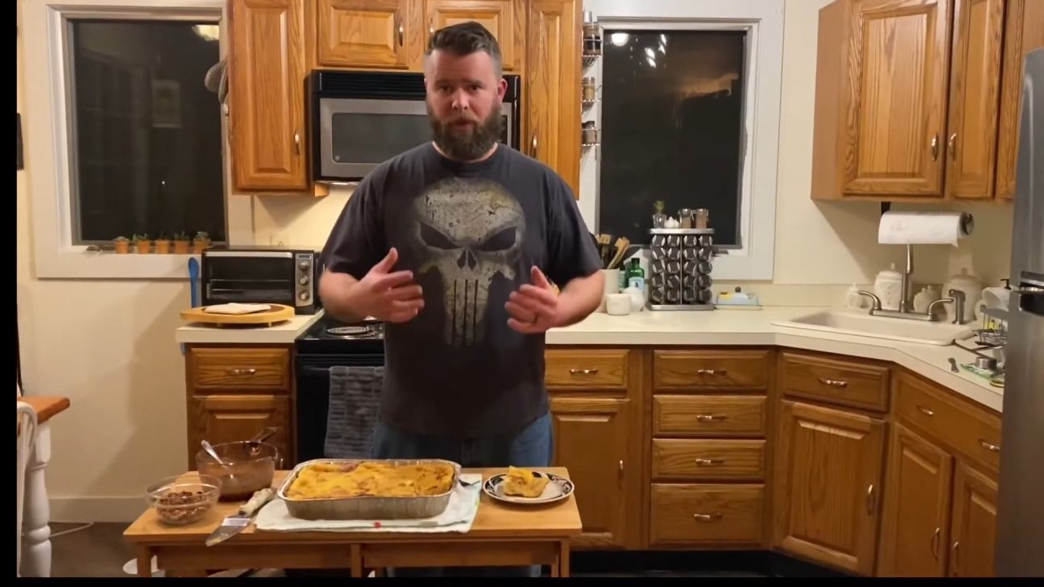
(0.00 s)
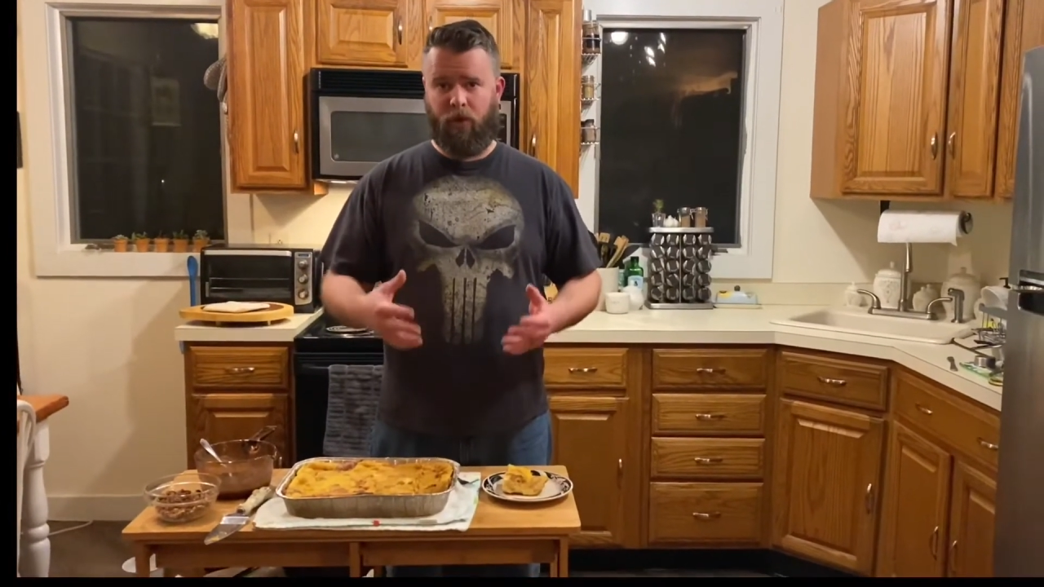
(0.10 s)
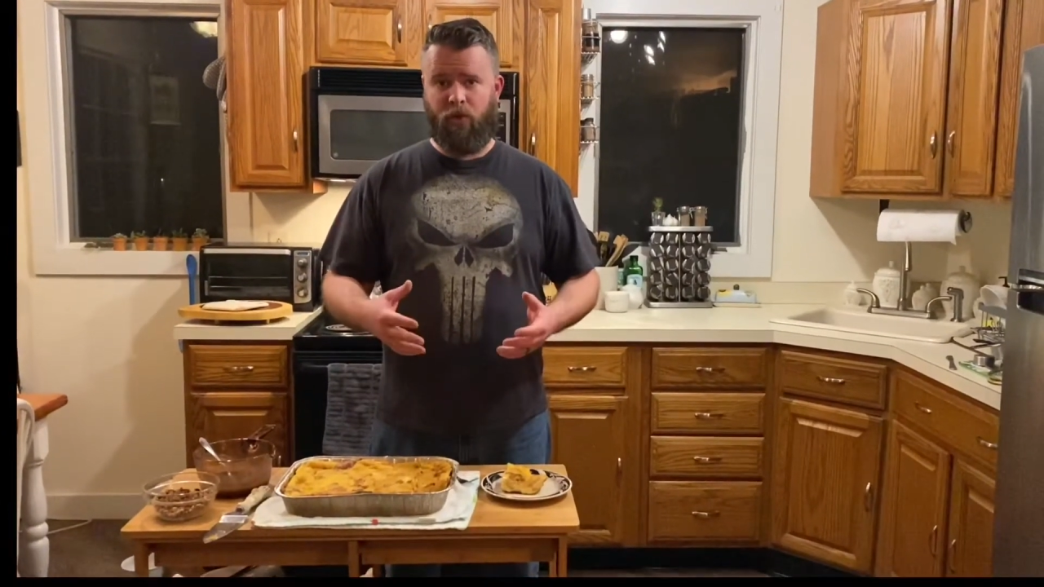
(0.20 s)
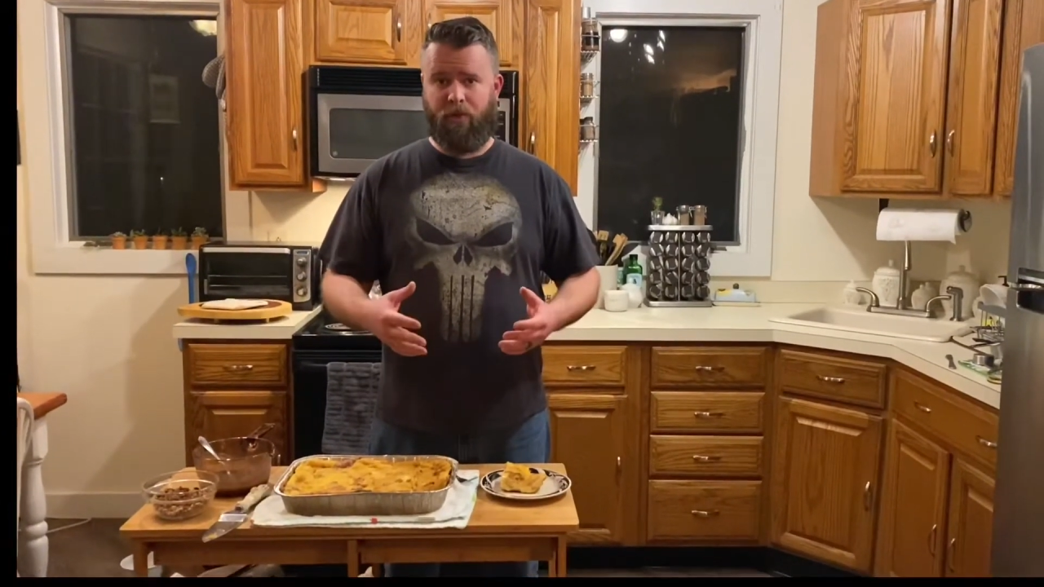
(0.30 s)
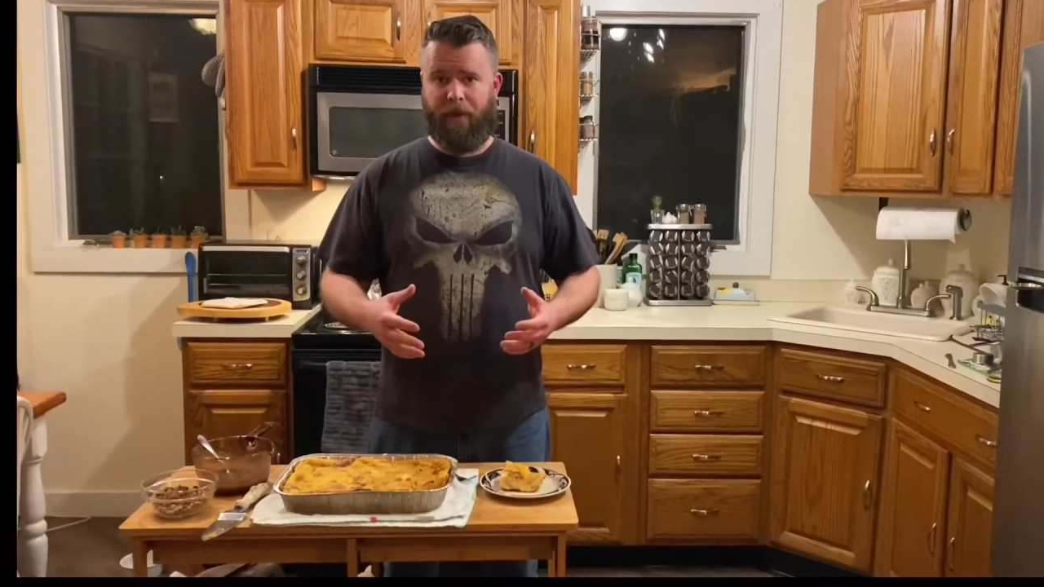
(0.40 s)

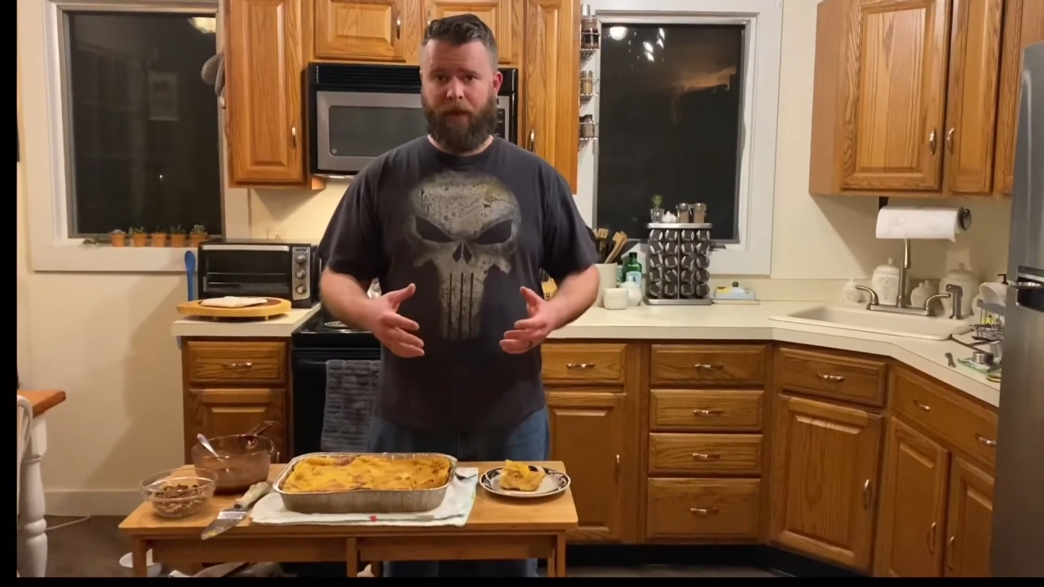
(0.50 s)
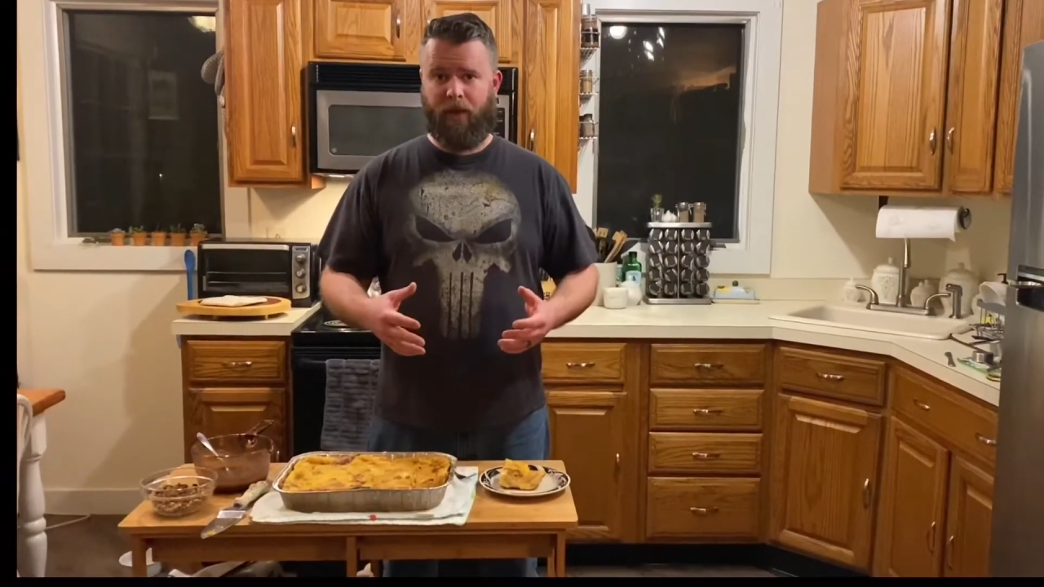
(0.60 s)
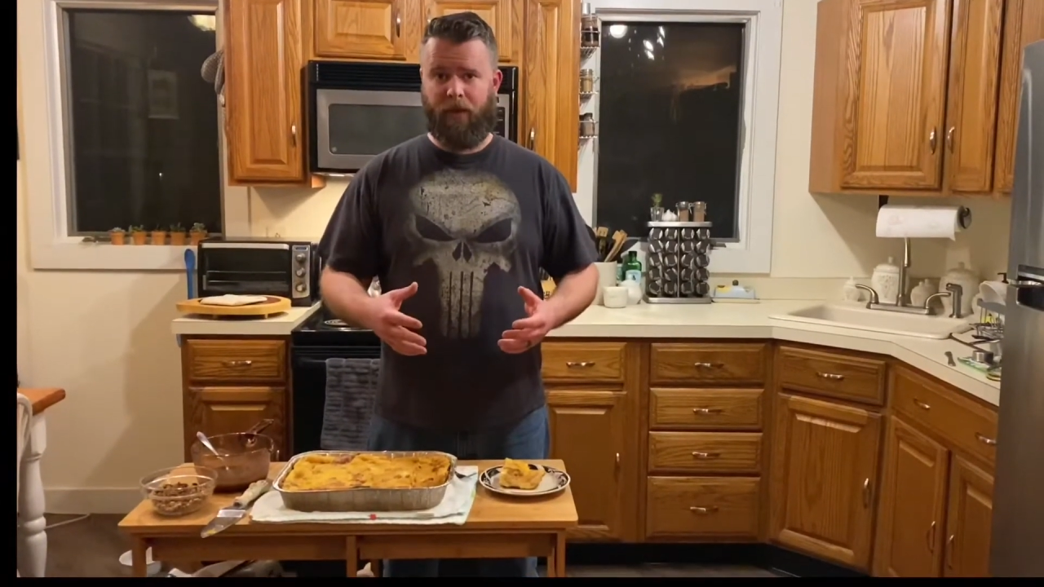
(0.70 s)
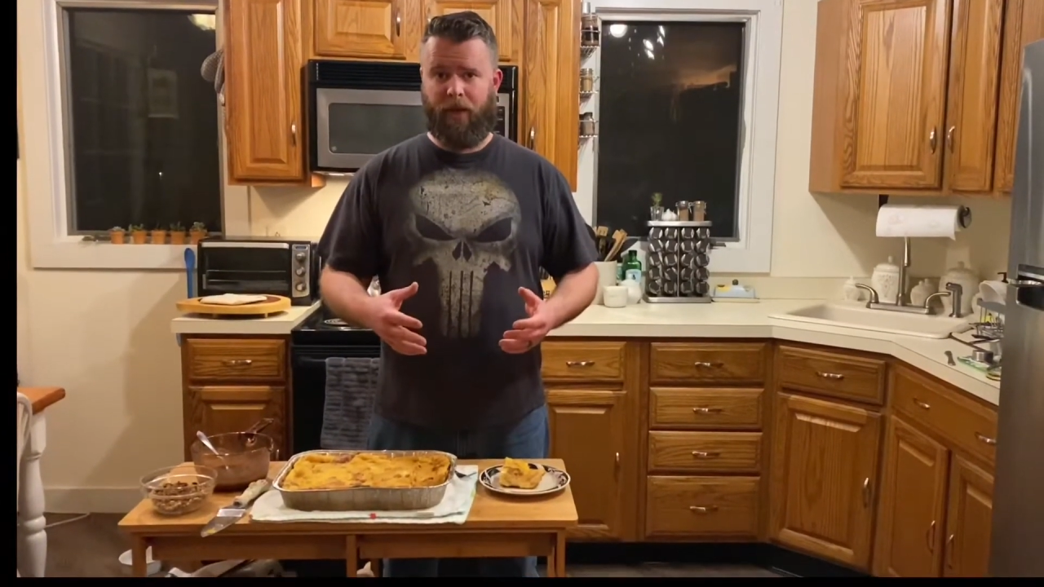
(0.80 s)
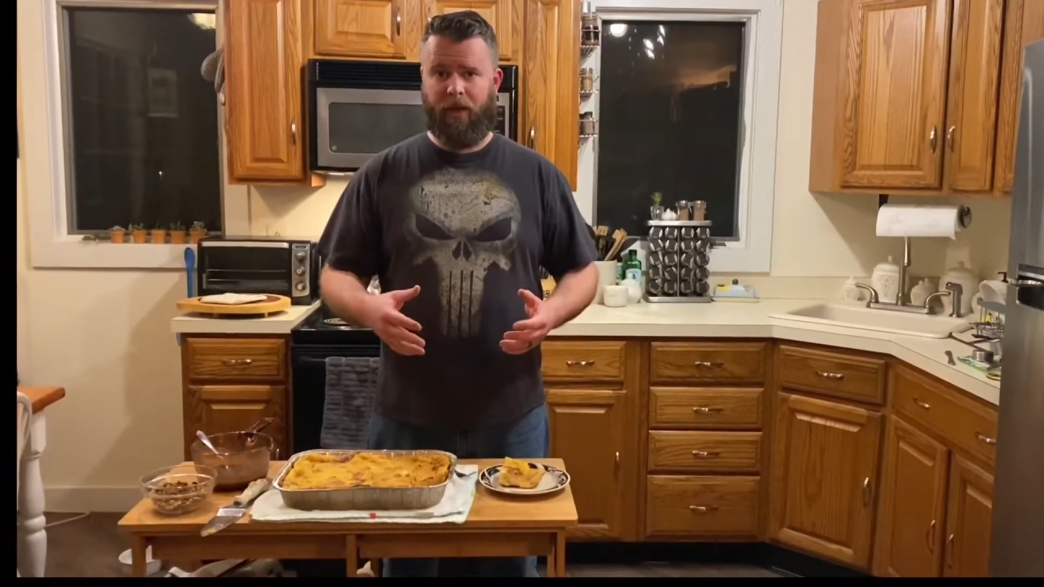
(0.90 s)
Lou's
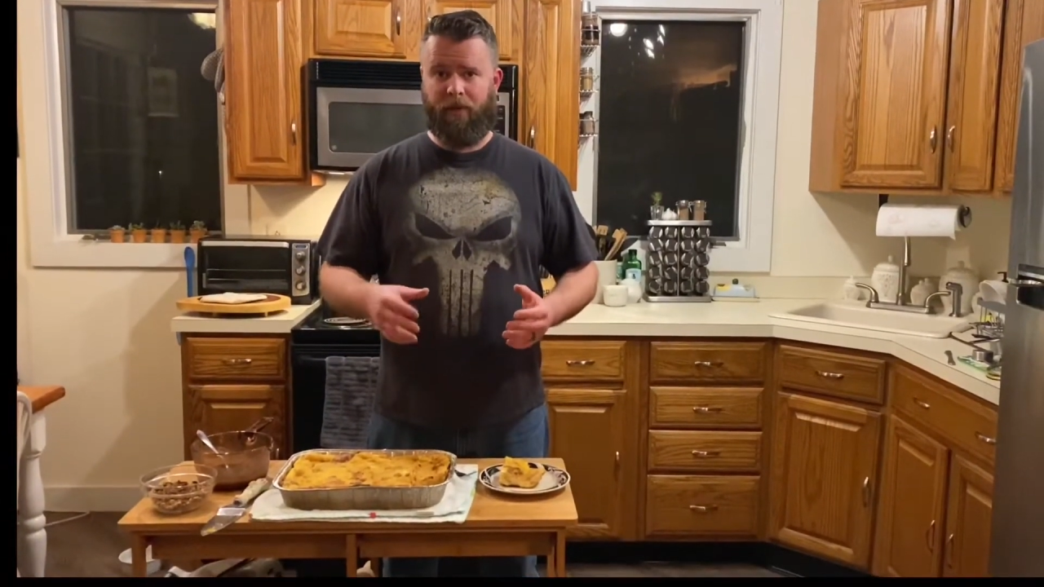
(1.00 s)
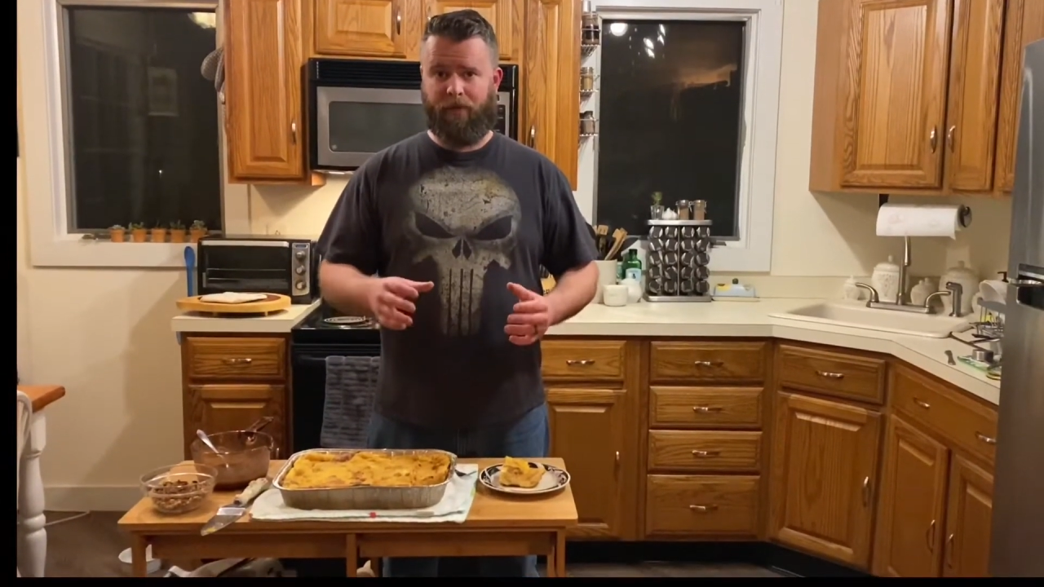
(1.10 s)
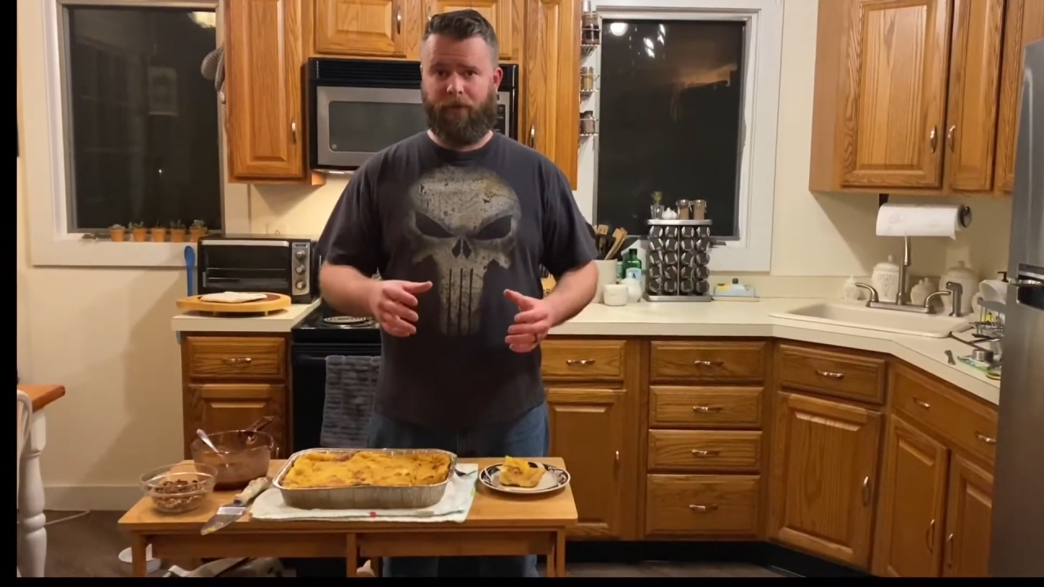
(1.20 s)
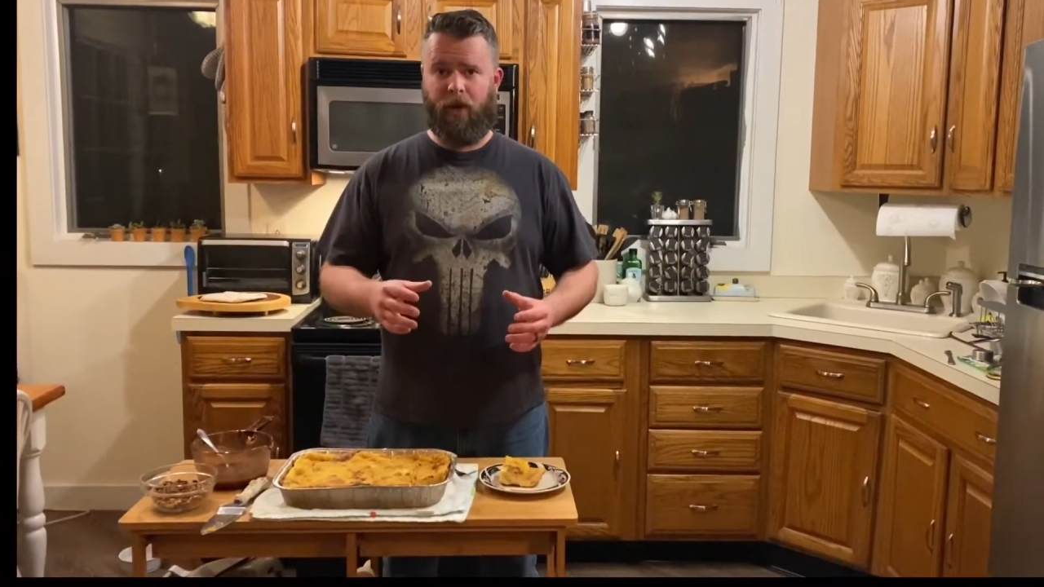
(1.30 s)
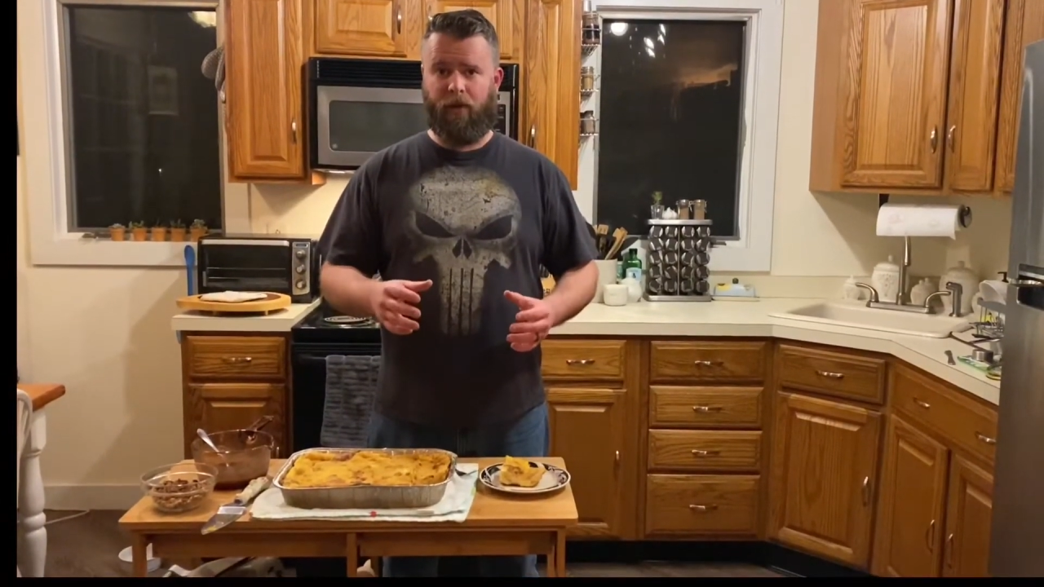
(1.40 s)
Bakery in
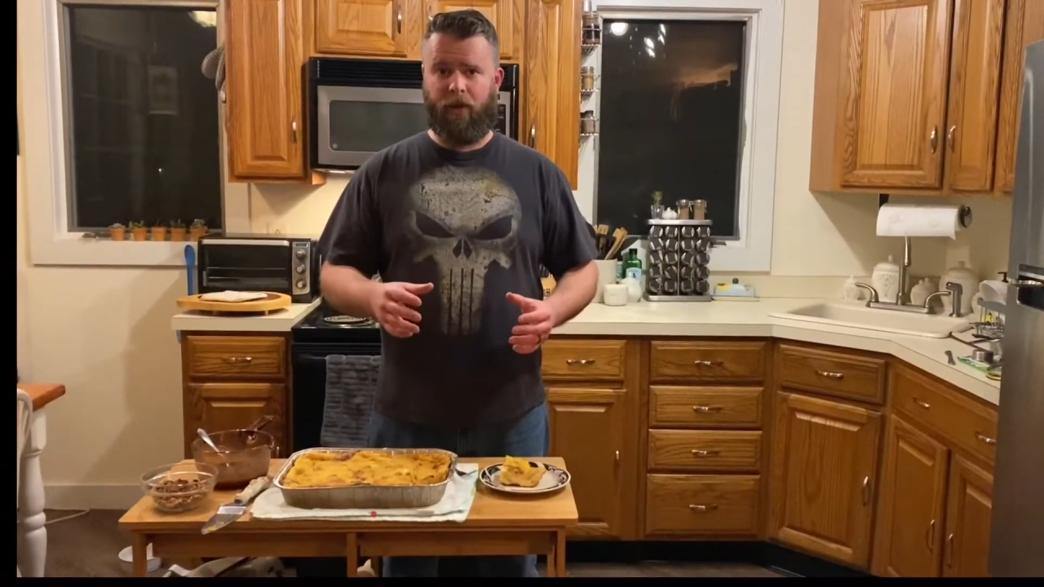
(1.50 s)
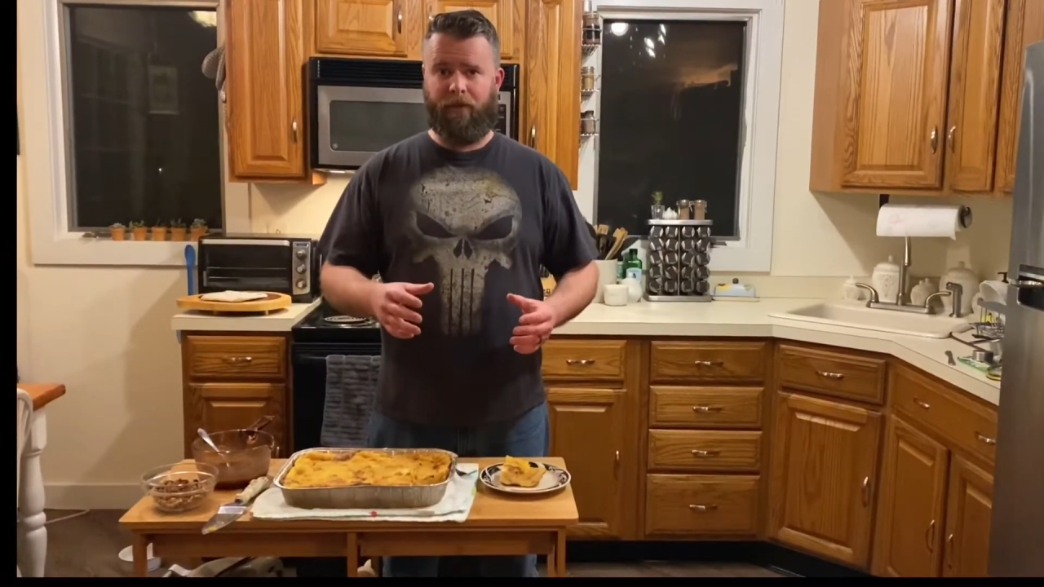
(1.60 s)
Fall River,